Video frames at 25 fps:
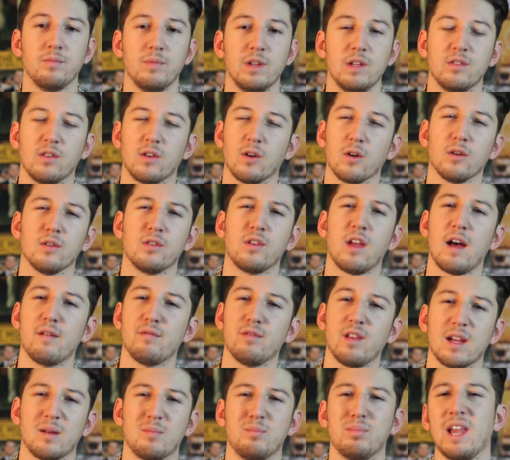These girls
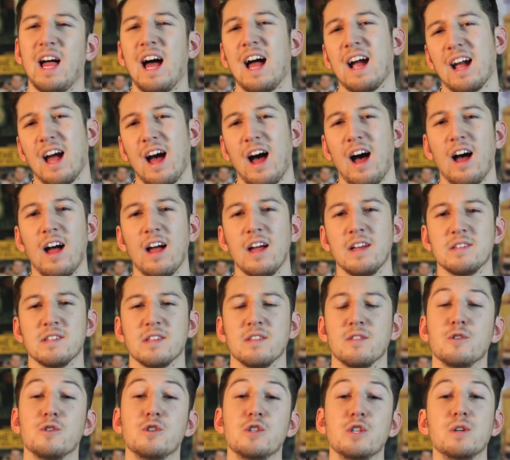have like black eyes,
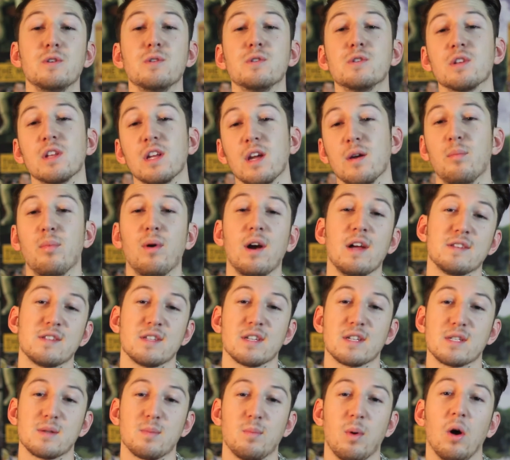and there's usually a breast
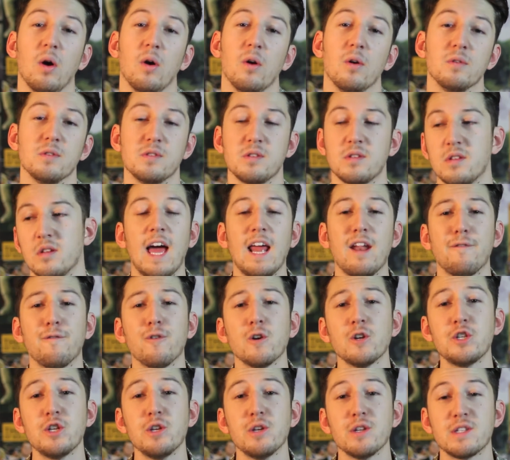exposed. And at
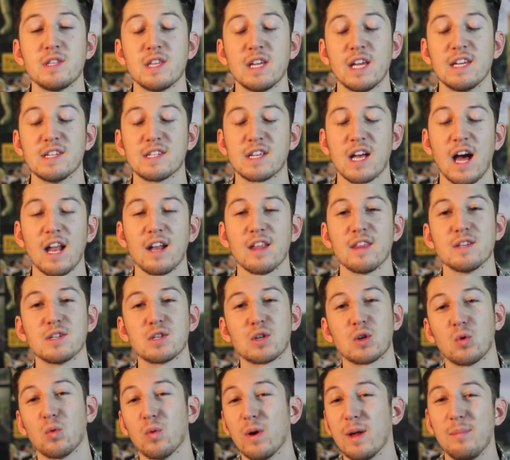first you just think he's kind of this
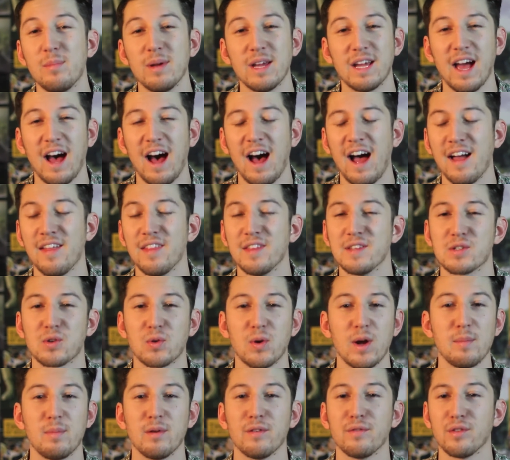creepy guy, this
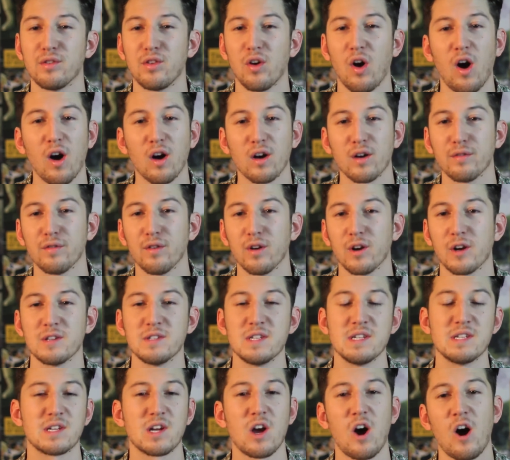creepy photographer, because
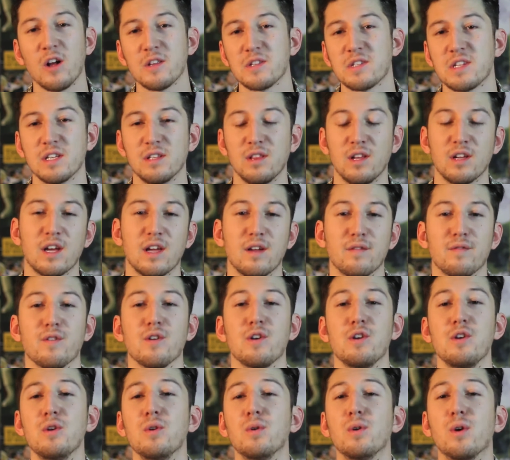he's constantly looking for
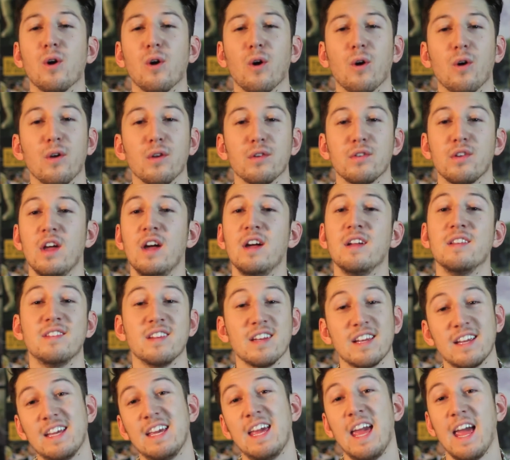new girls
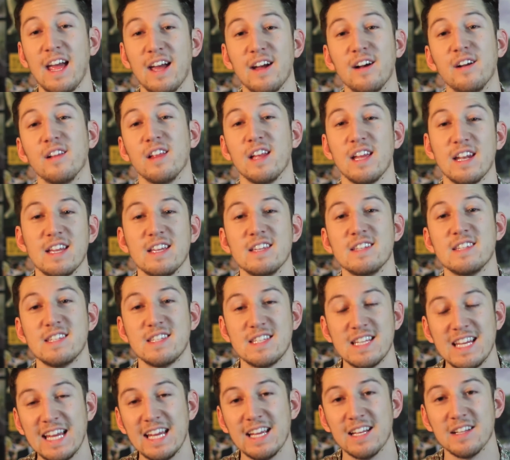to kill in his
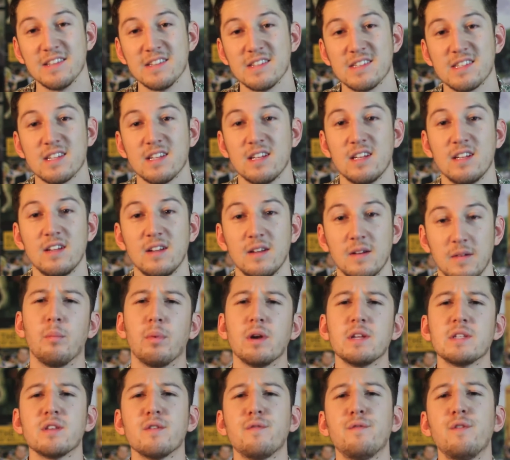scenes.
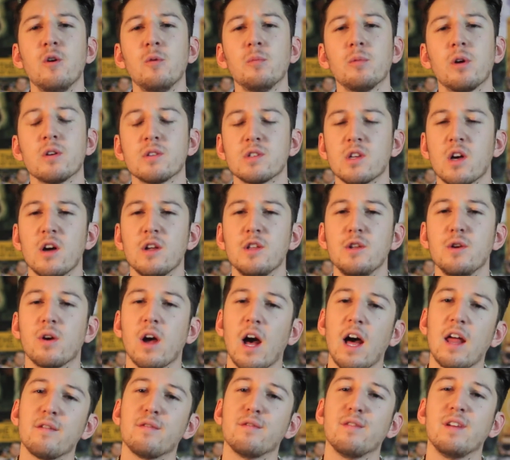But as the film goes on, you
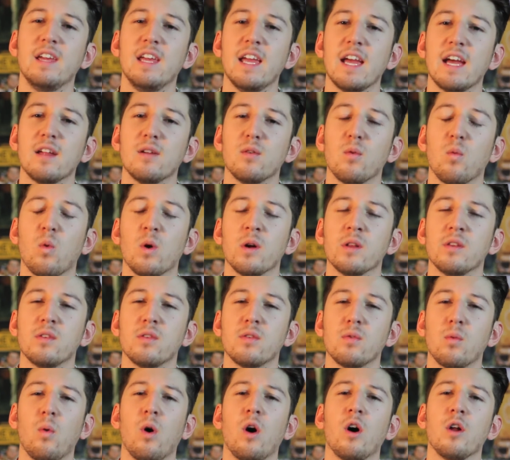kind of get what
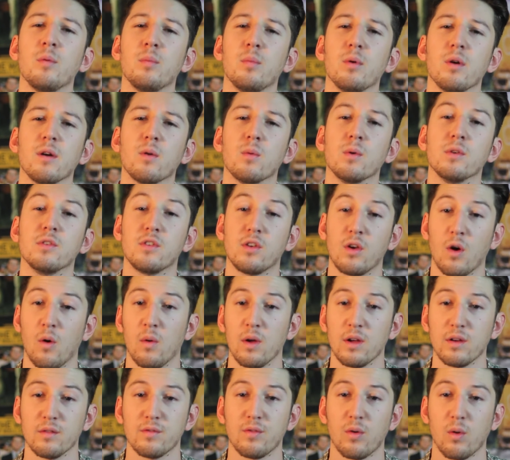Swanberg was
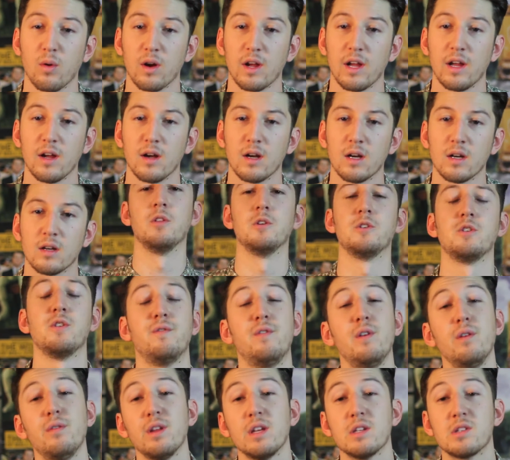going for here. There's a
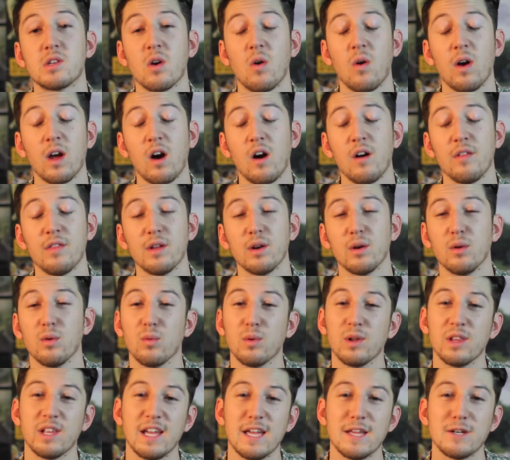few things going on that are
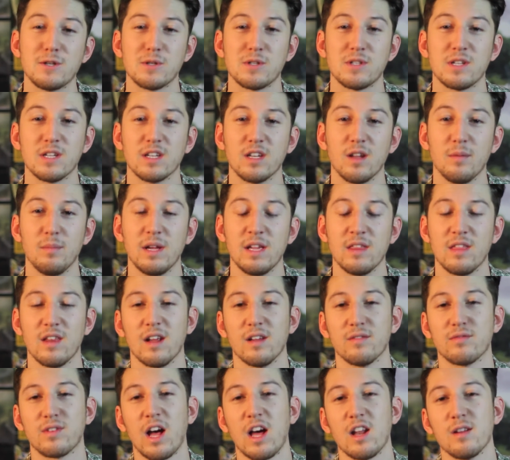really interesting to me that
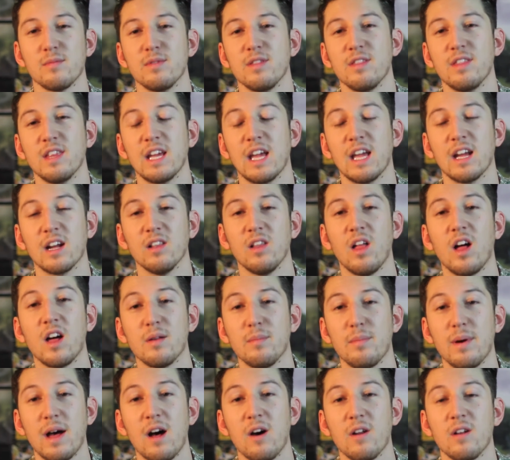I've kind of been thinking a lot
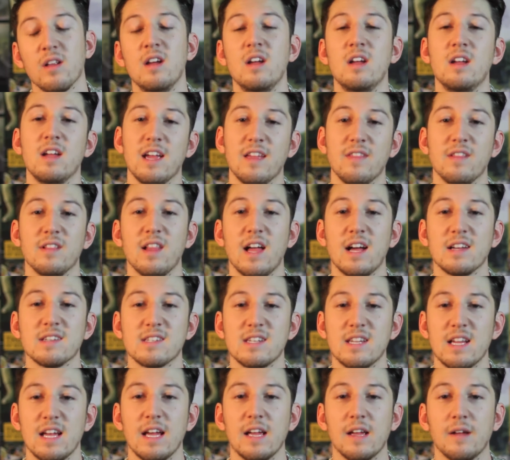about in the
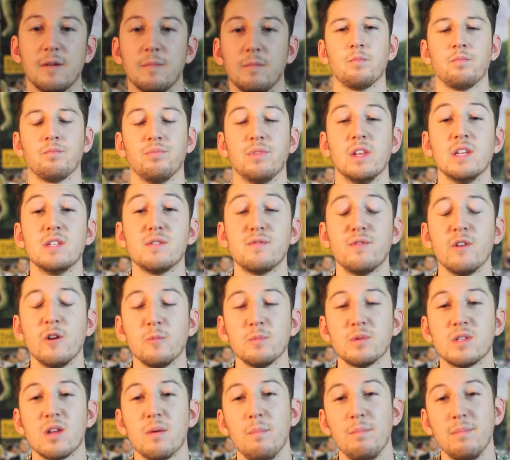last day. This
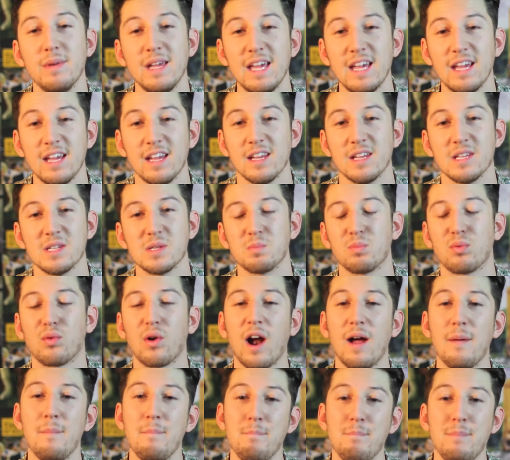film to me is
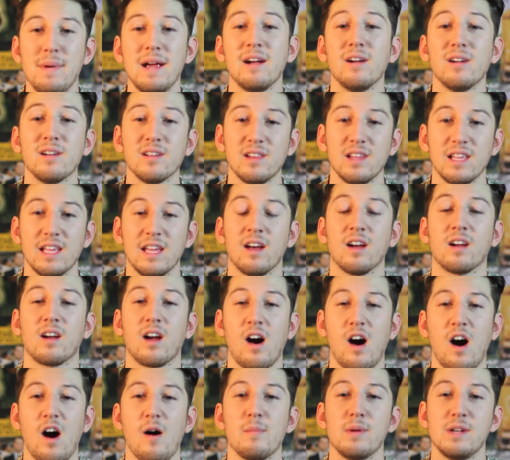primarily a
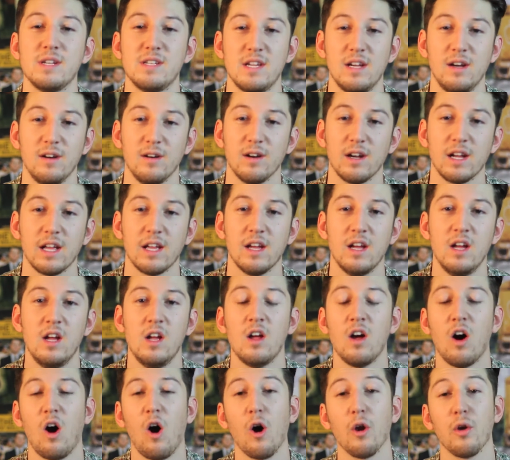commentary
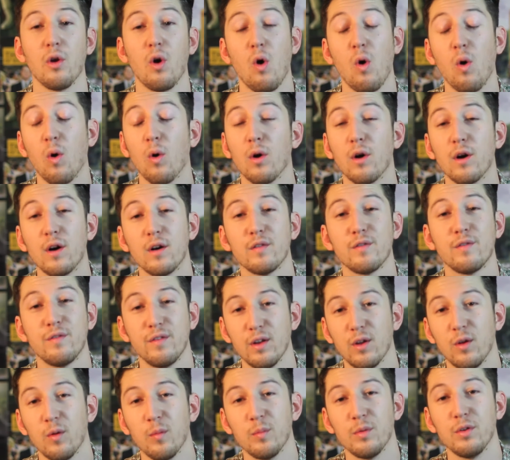on horror
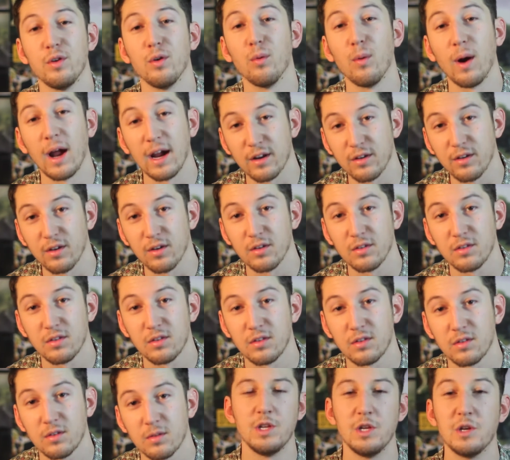film directors.